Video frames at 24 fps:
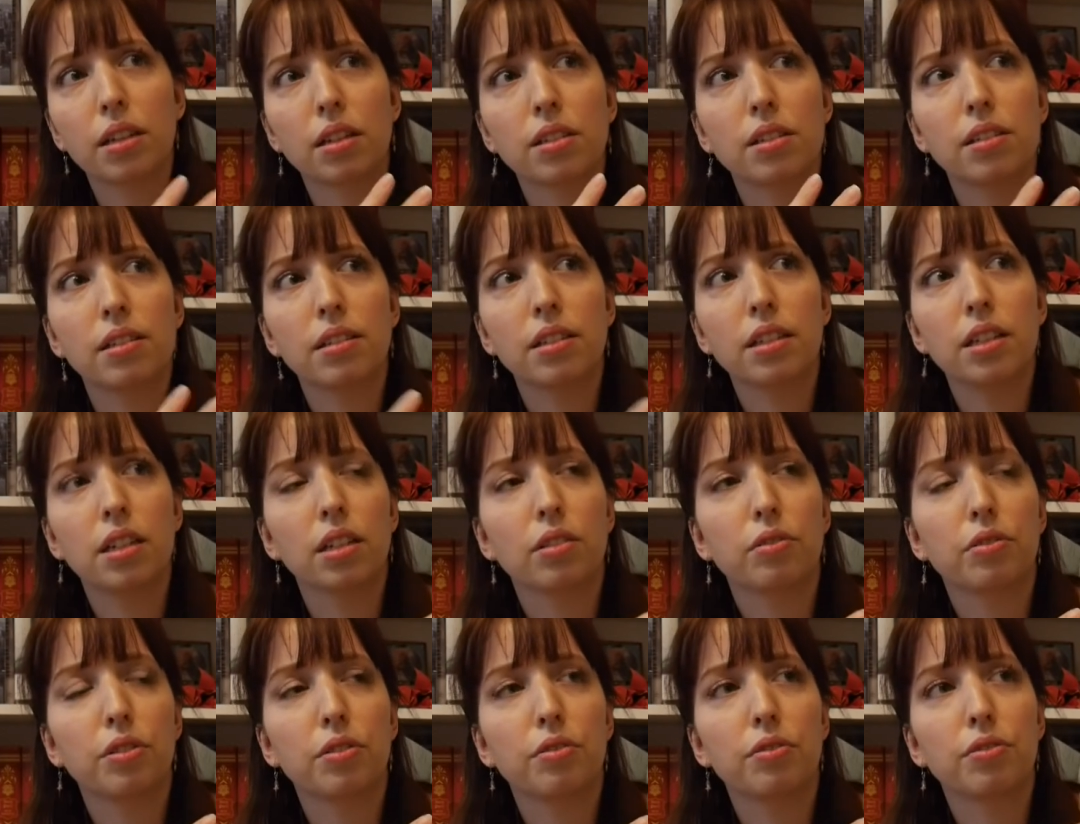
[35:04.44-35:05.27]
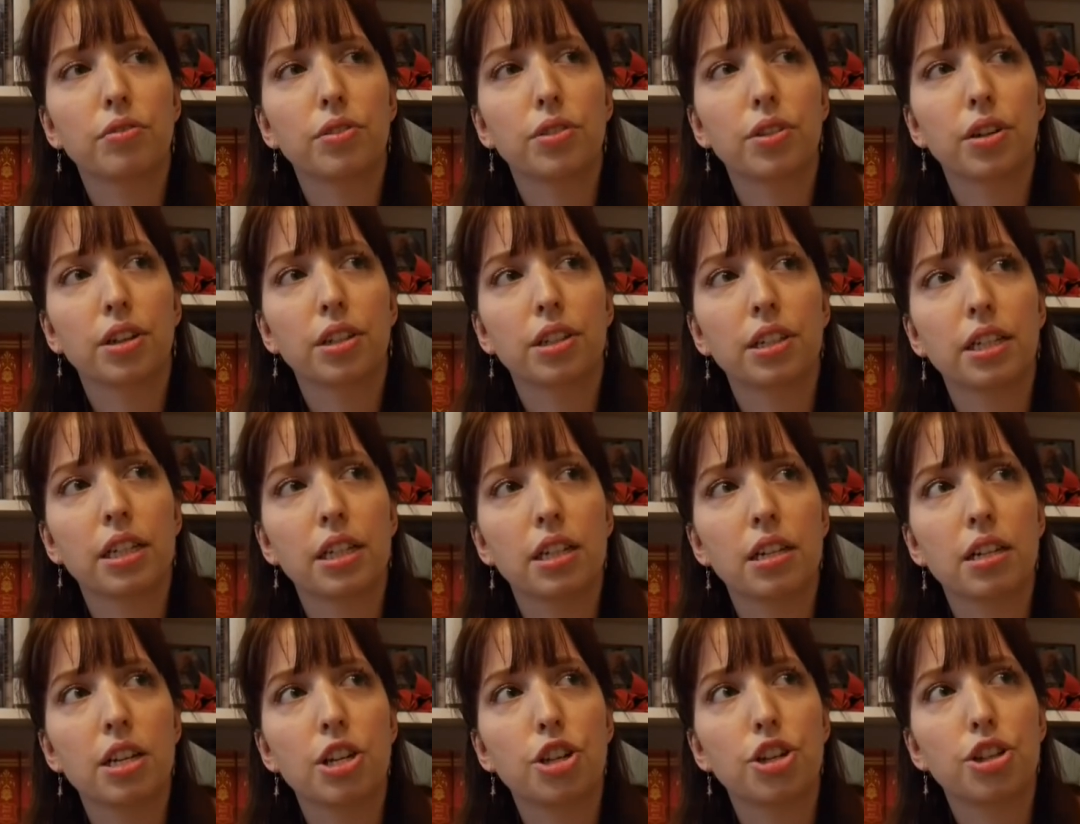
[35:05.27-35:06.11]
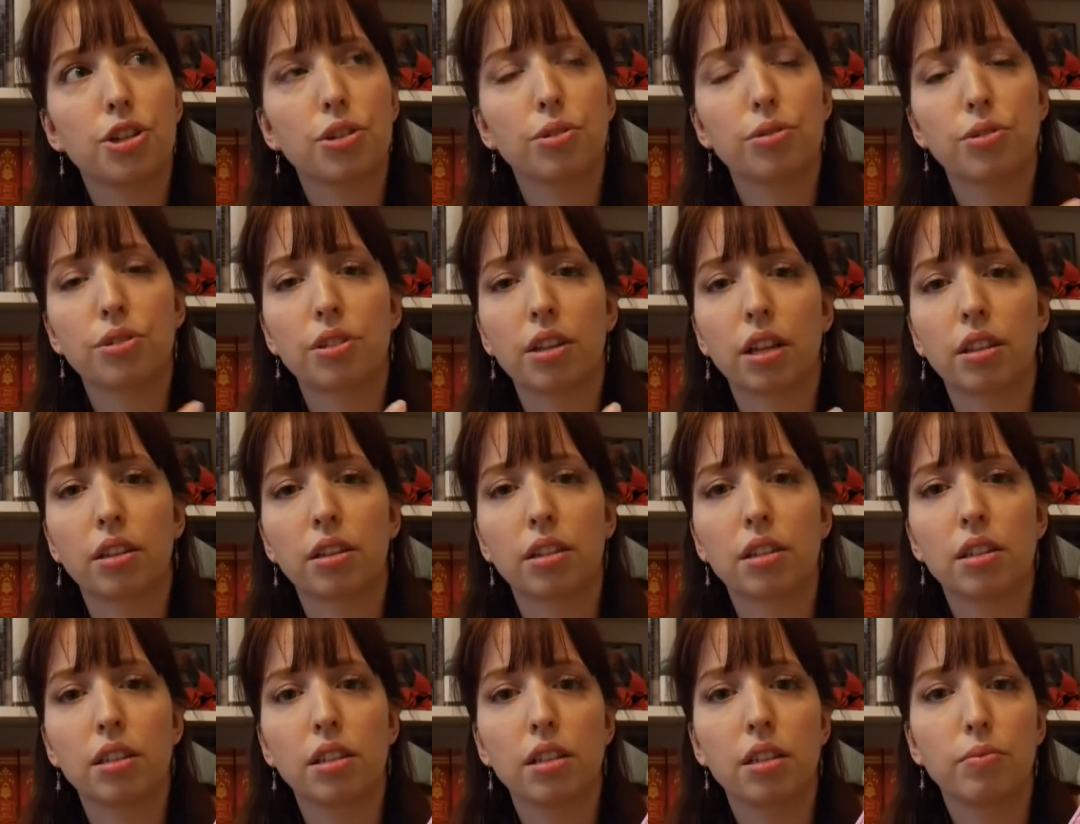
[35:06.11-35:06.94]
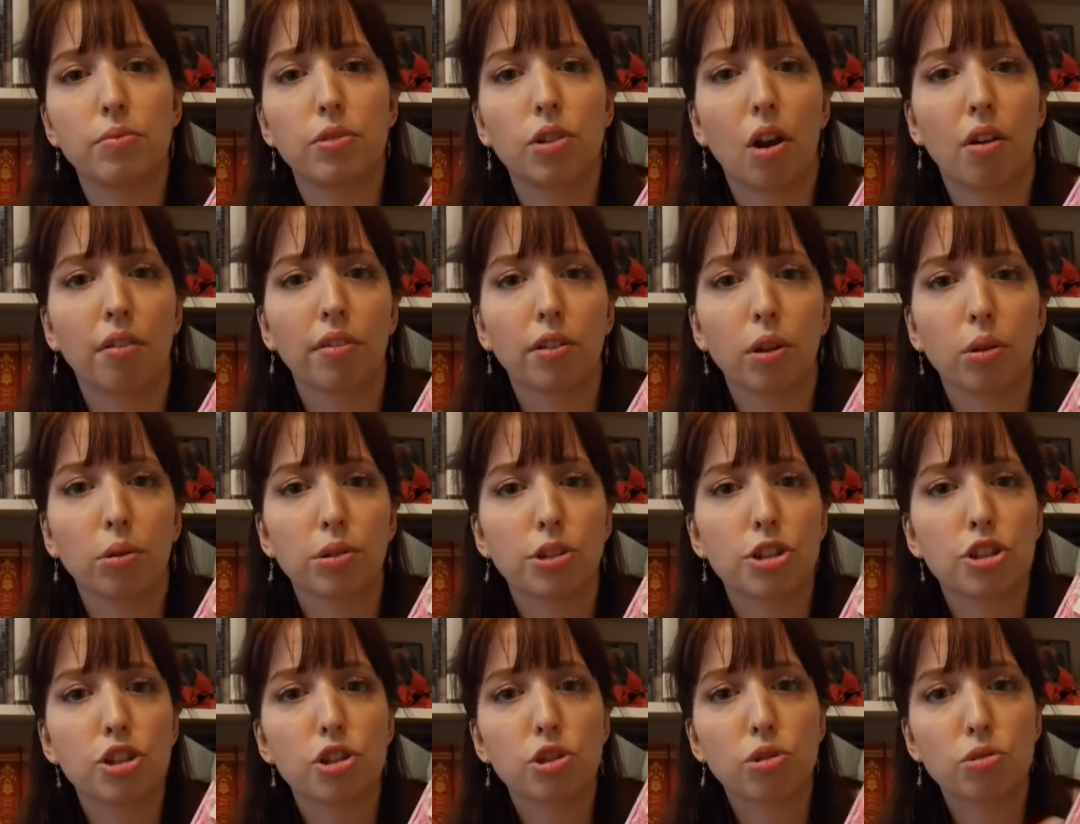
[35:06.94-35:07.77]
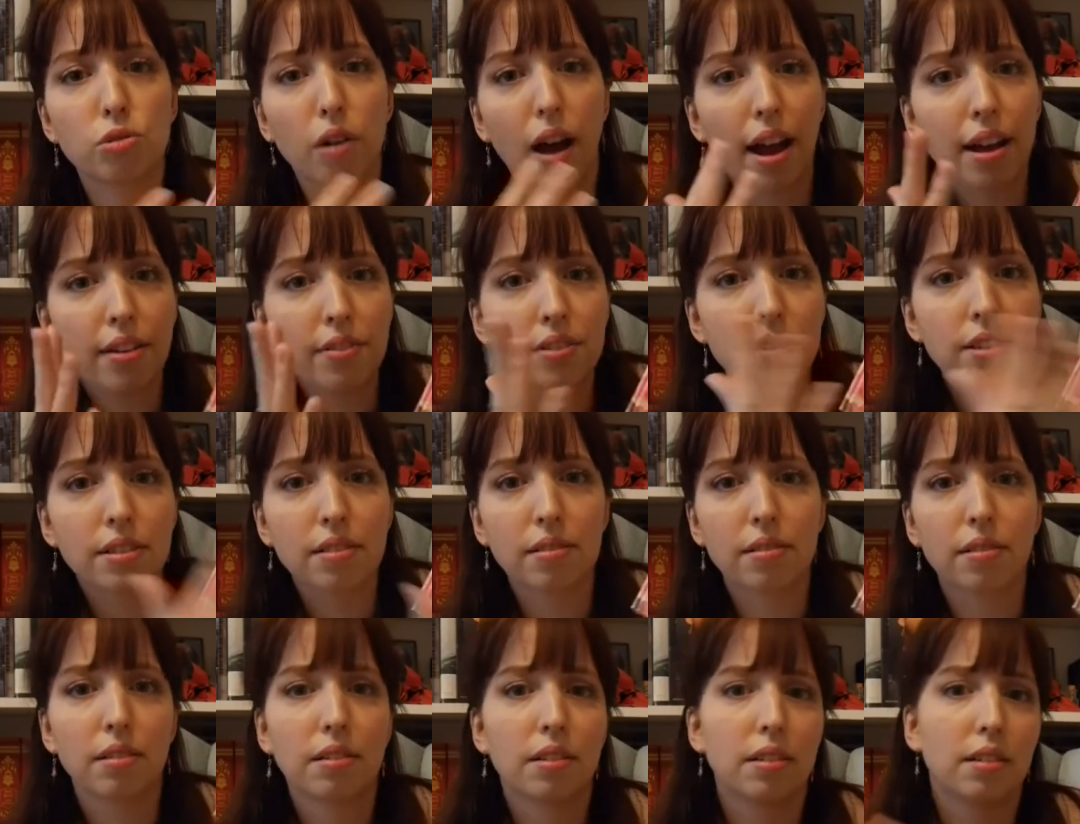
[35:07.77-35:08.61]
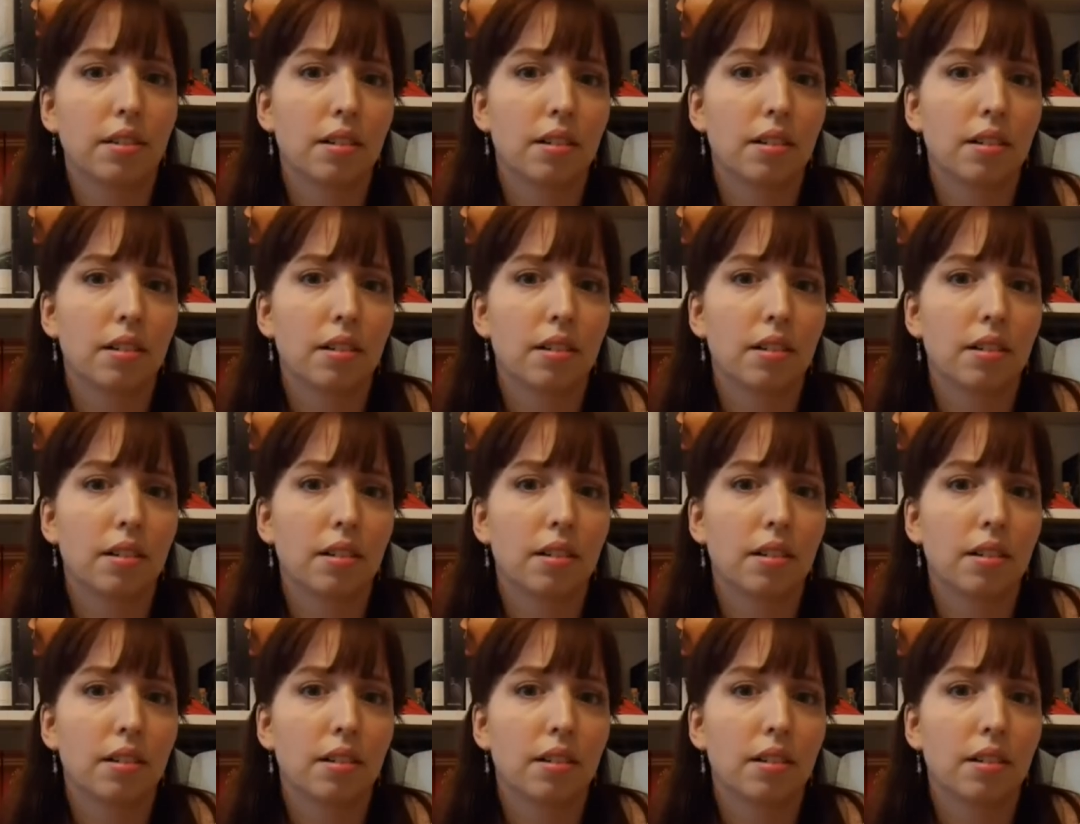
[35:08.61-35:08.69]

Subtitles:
doesn't deal with certain issues that the novel almost thrives